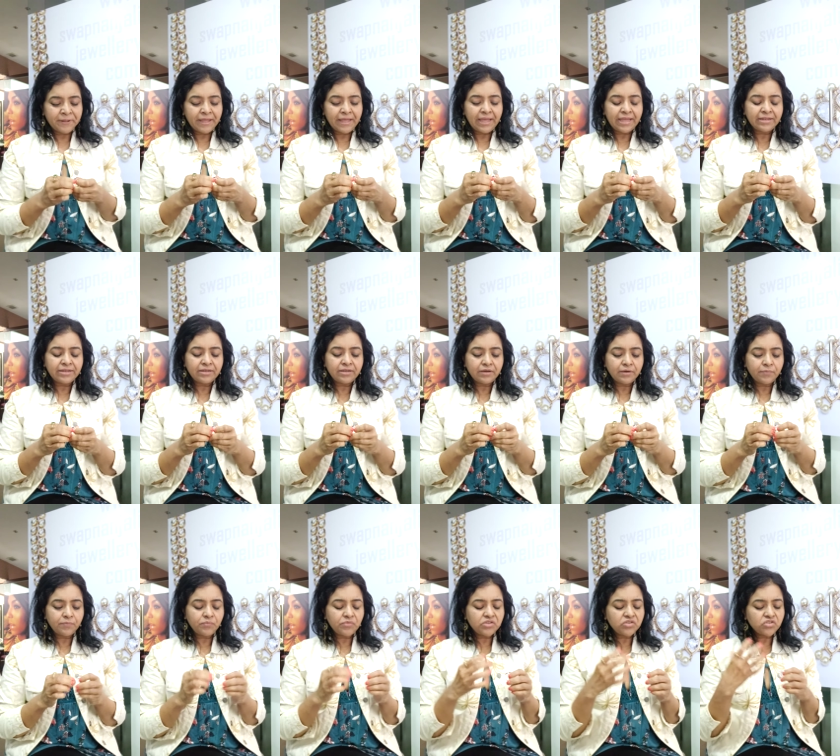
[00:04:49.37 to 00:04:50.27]
And
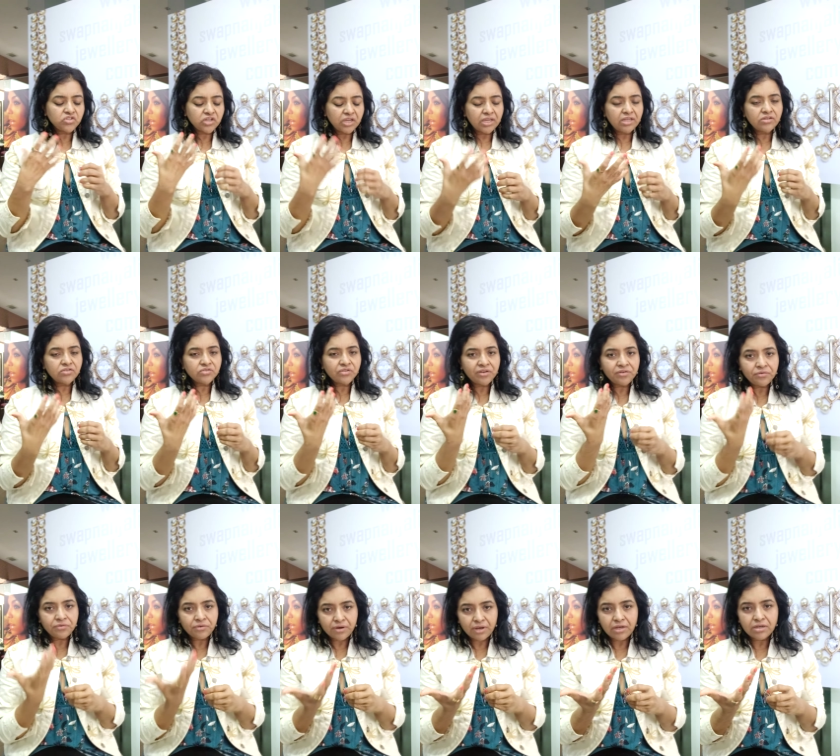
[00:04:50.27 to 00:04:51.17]
um, the change that
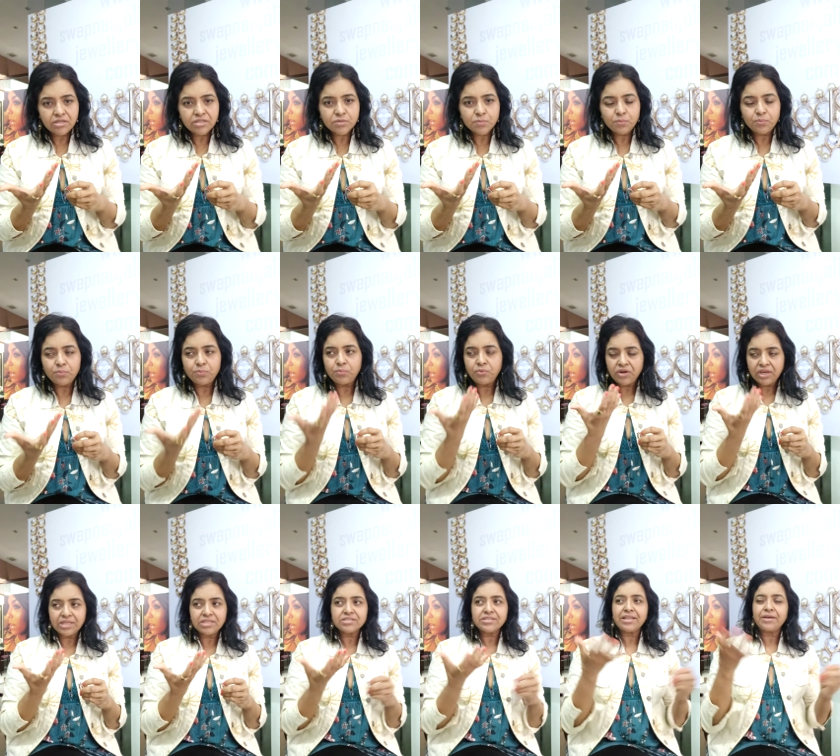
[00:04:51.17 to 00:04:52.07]
Uranus
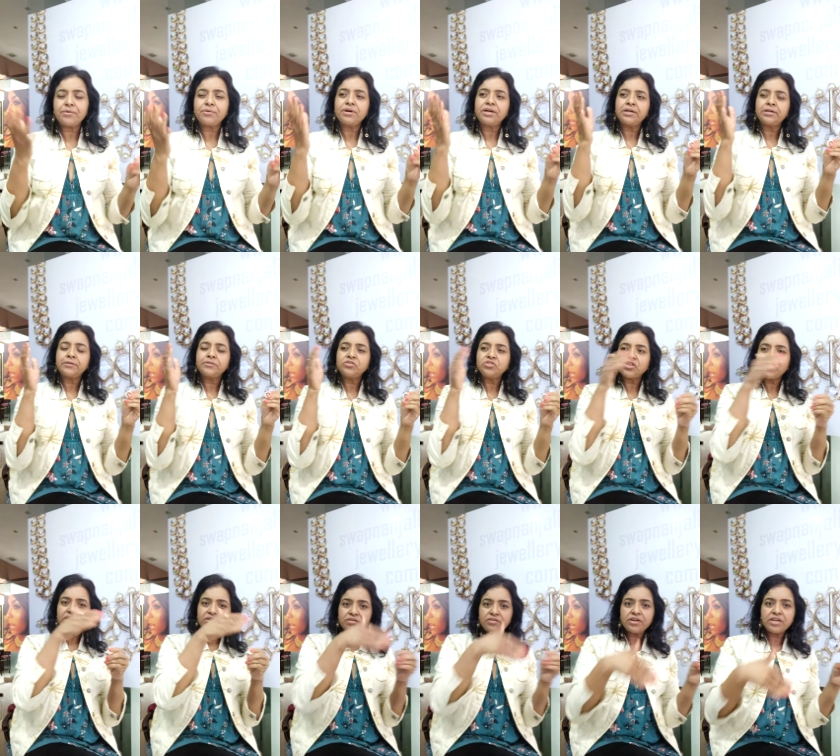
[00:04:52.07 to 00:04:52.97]
brings, now our
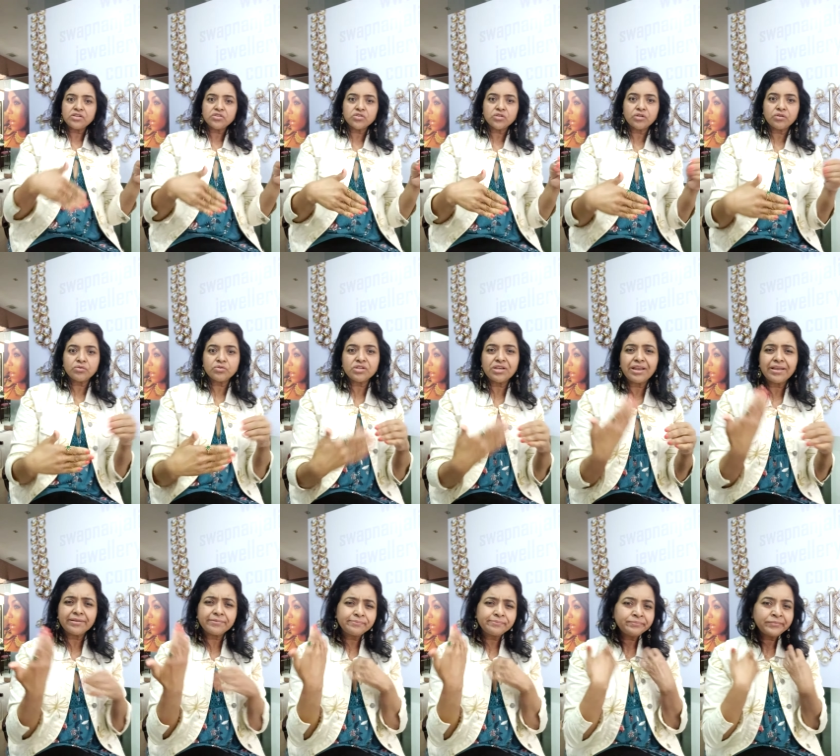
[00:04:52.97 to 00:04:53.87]
generation, usually
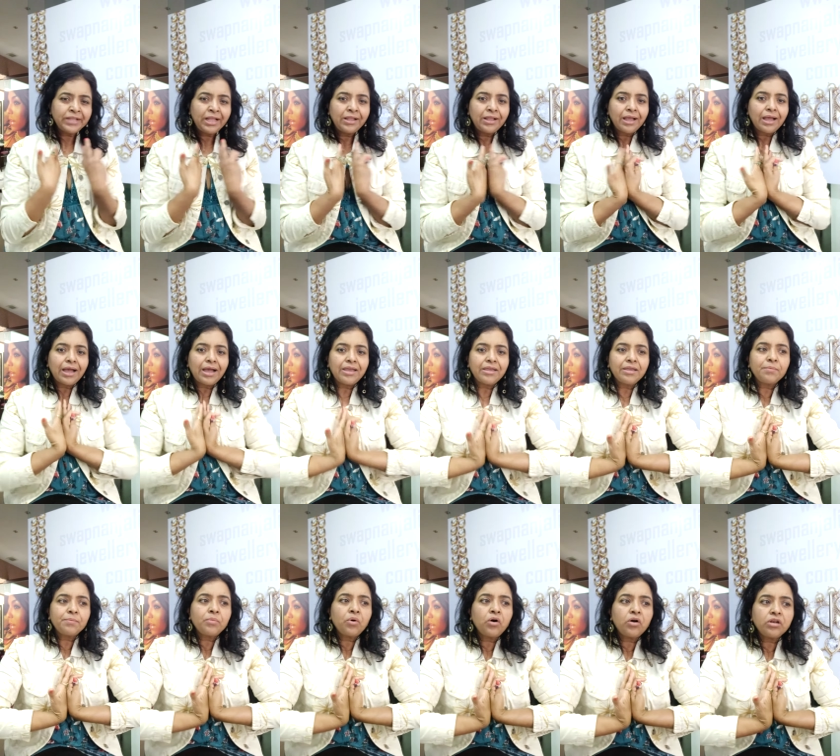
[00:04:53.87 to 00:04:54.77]
like I
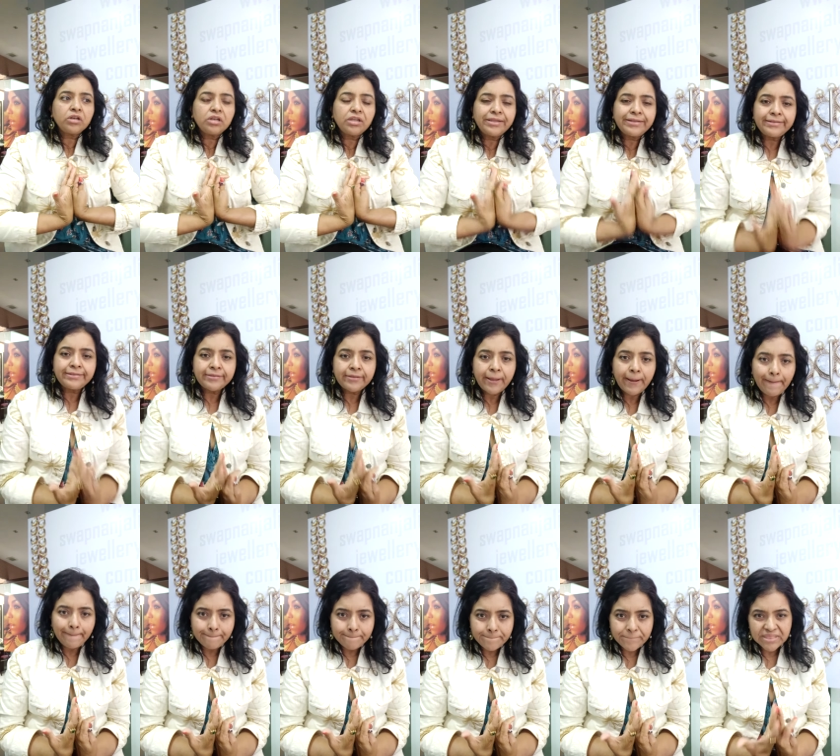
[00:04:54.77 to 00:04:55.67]
am born in
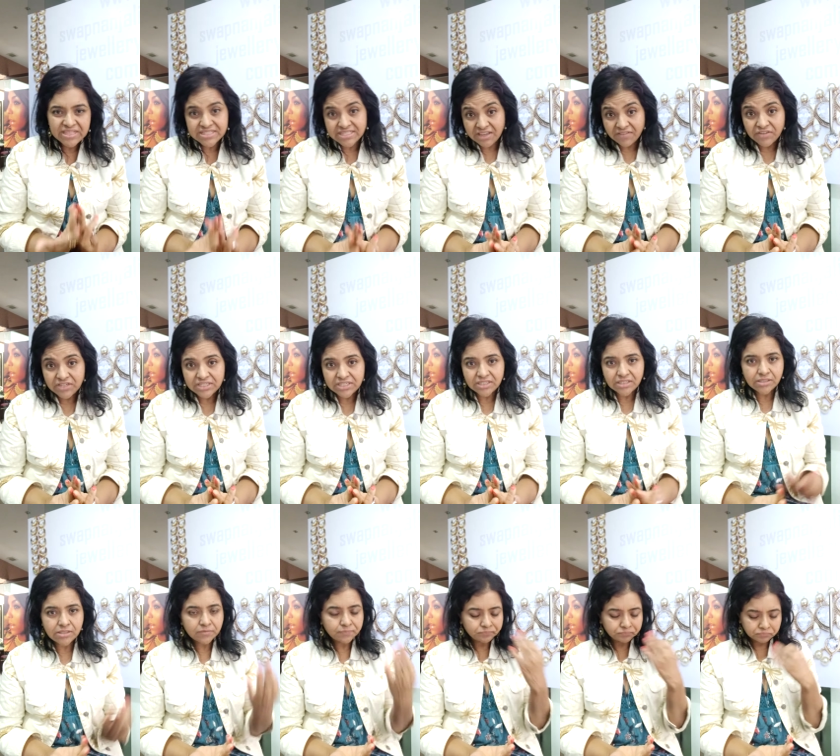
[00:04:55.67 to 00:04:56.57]
um, the 70s.